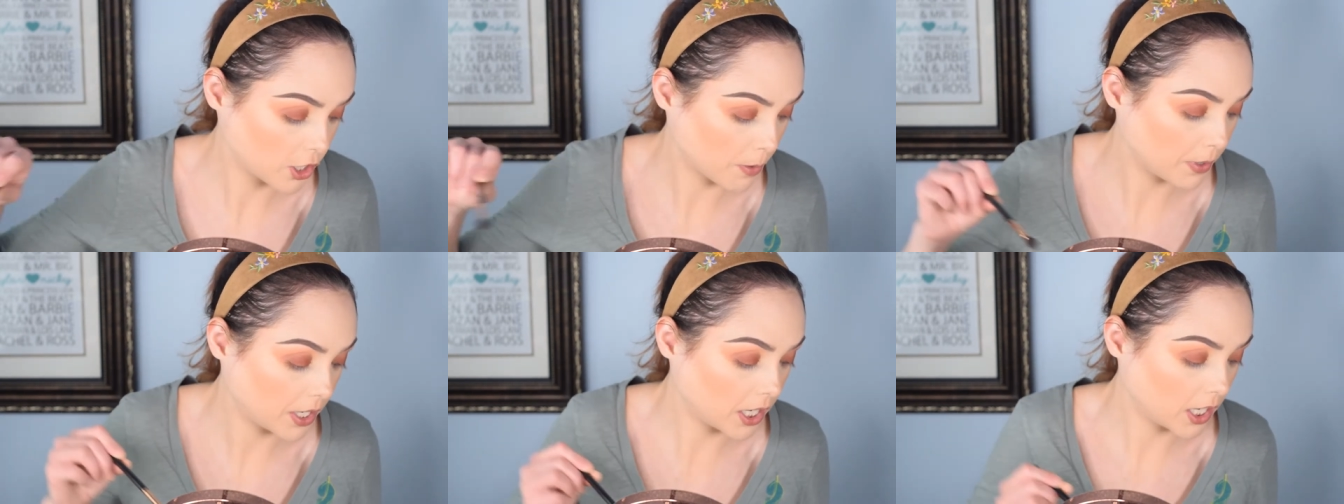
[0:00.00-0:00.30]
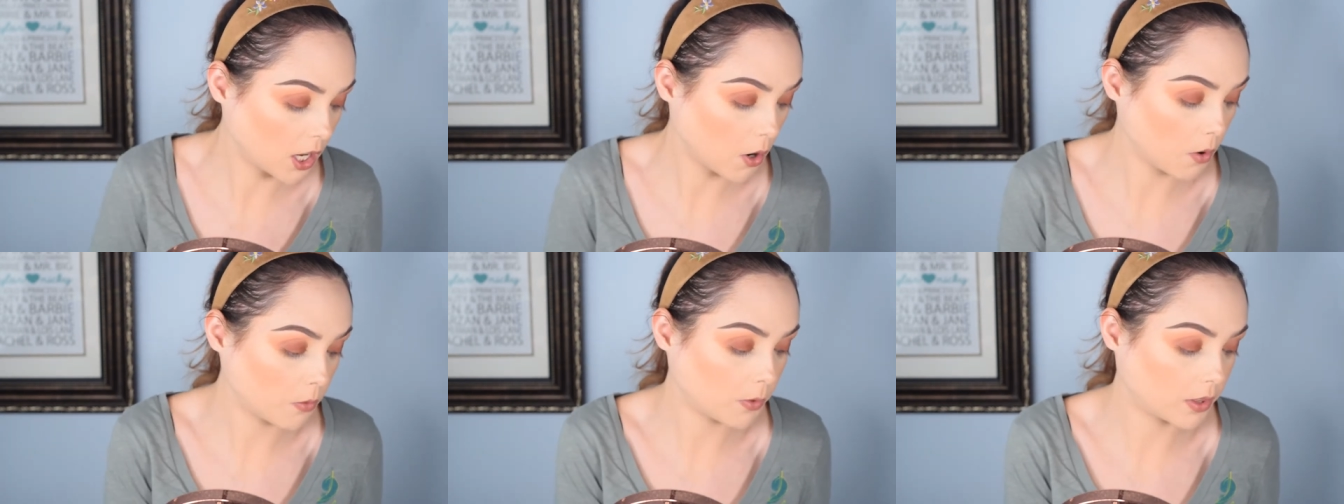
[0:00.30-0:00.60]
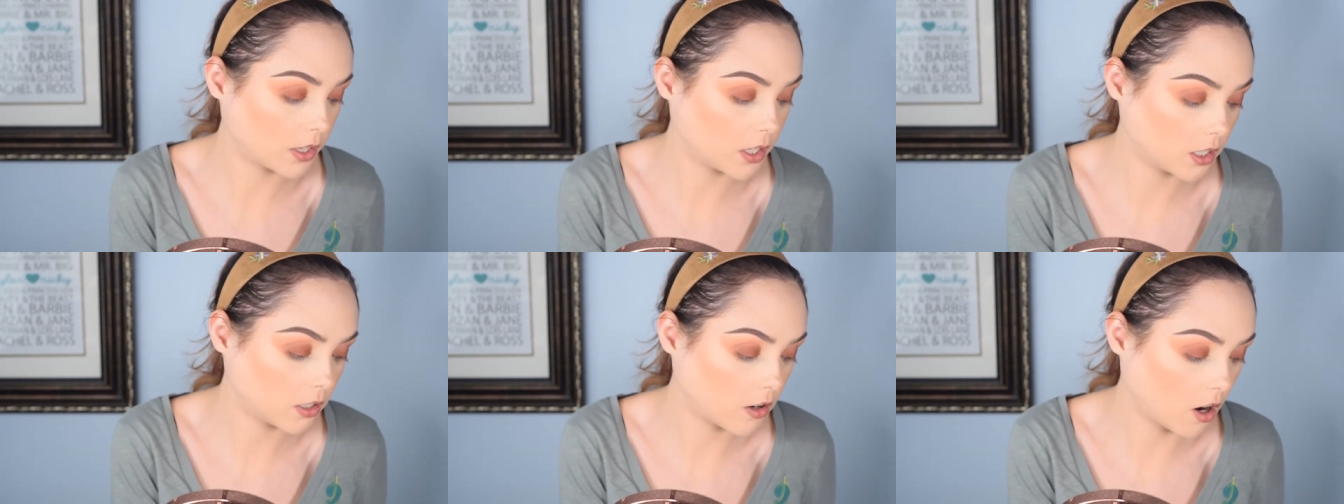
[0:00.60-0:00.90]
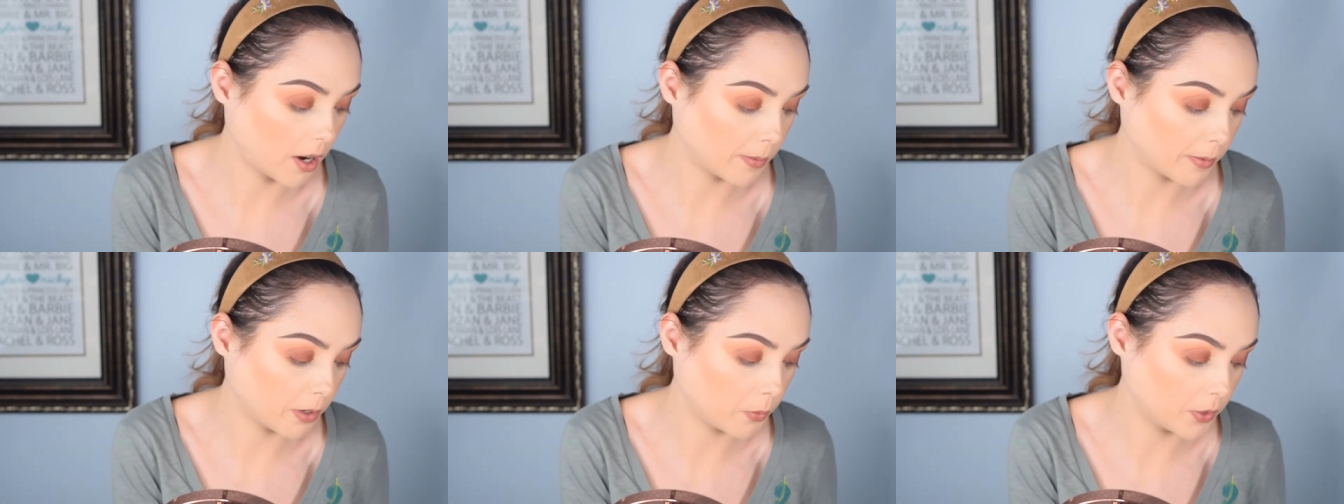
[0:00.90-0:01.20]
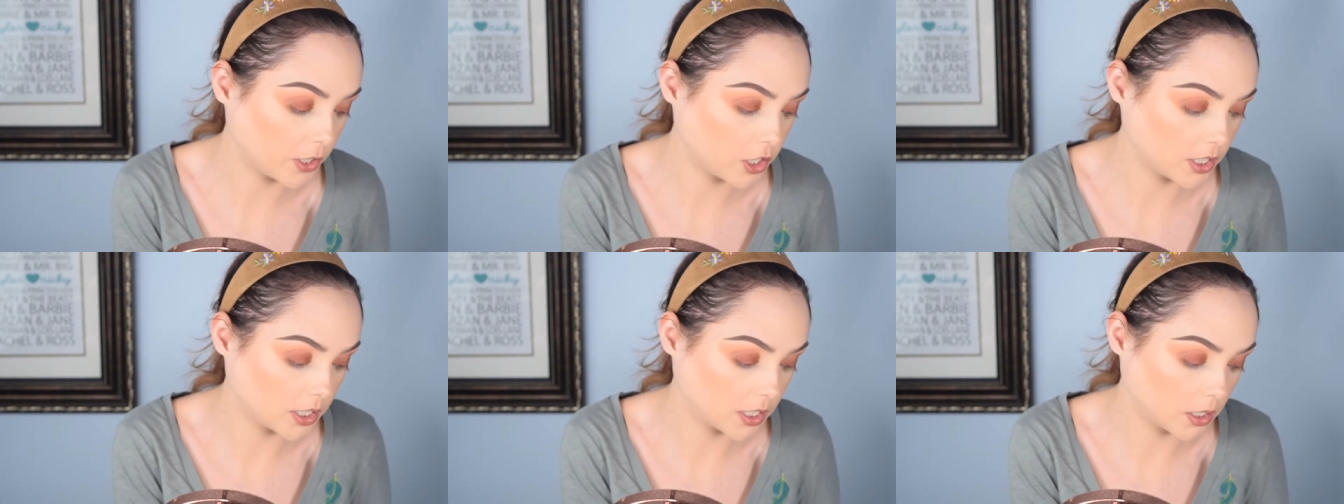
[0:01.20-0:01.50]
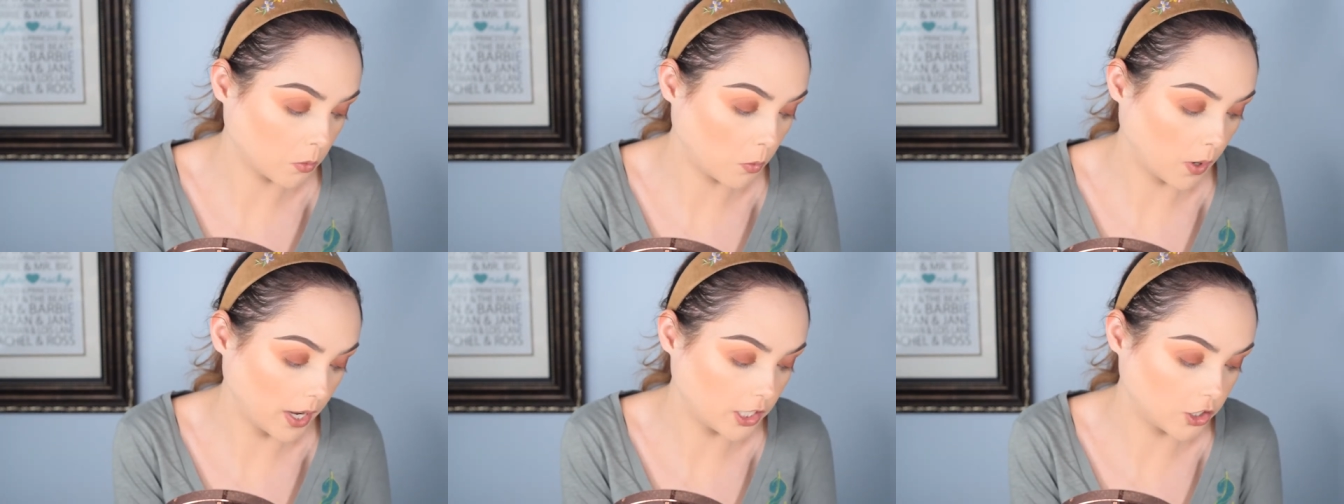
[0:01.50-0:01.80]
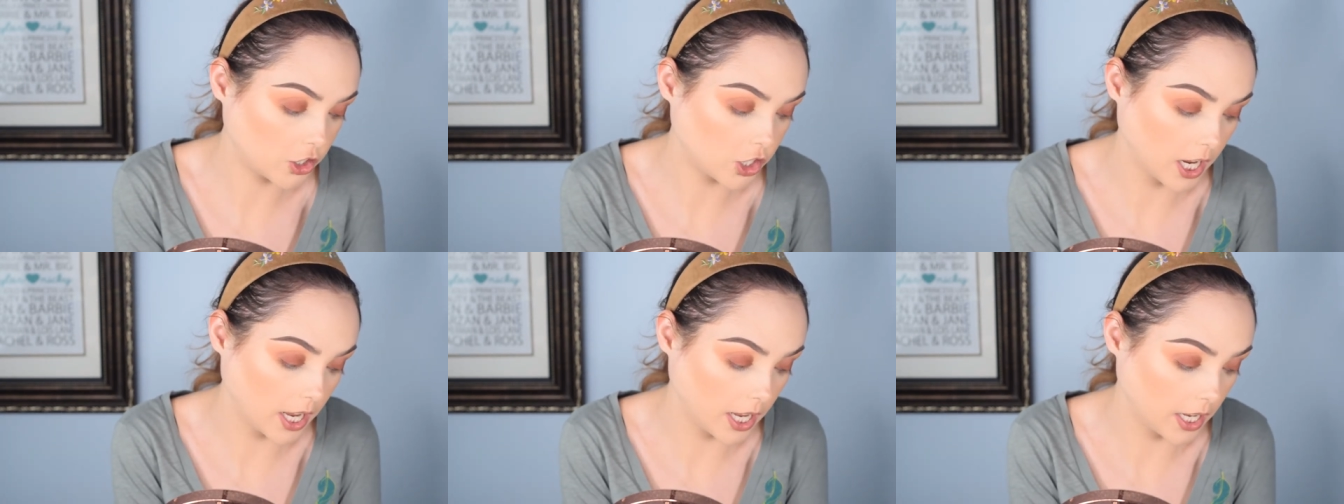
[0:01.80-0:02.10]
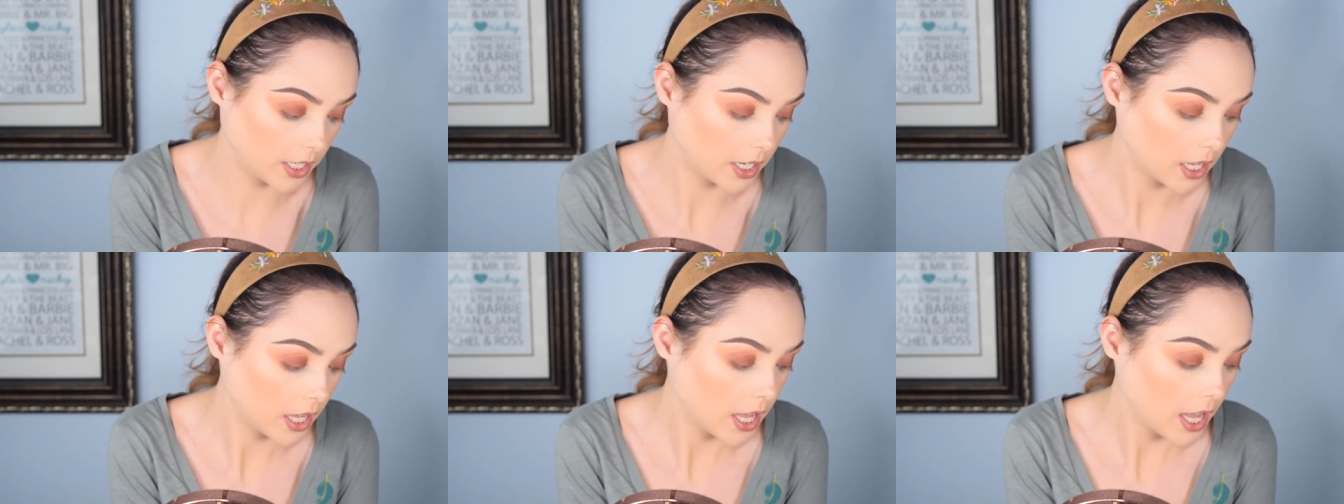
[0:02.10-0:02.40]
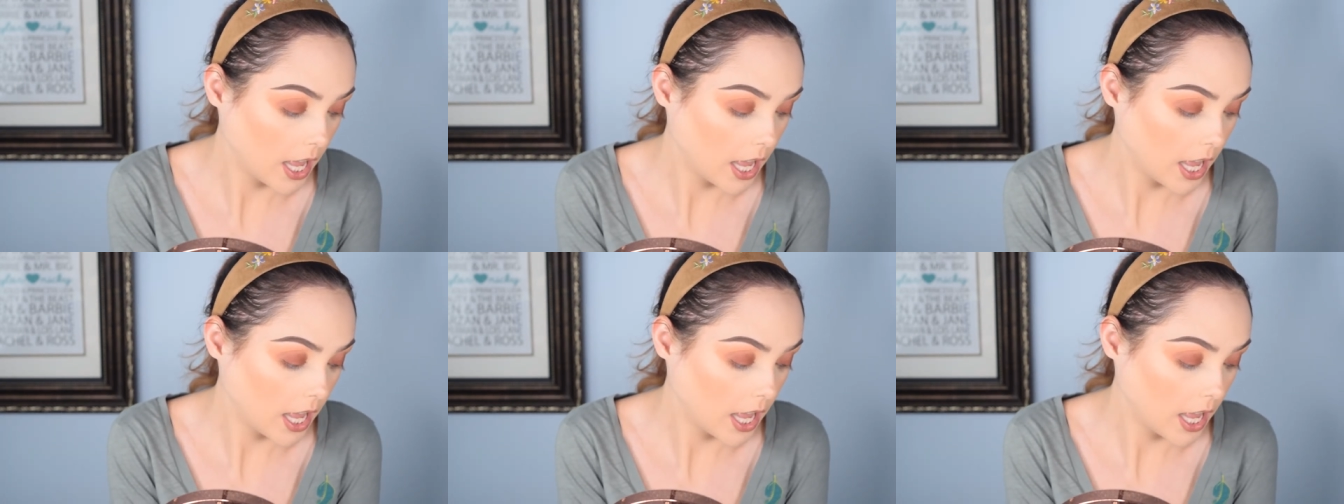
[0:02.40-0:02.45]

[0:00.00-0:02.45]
I'm gonna go in with Good Karma, which is the white shade.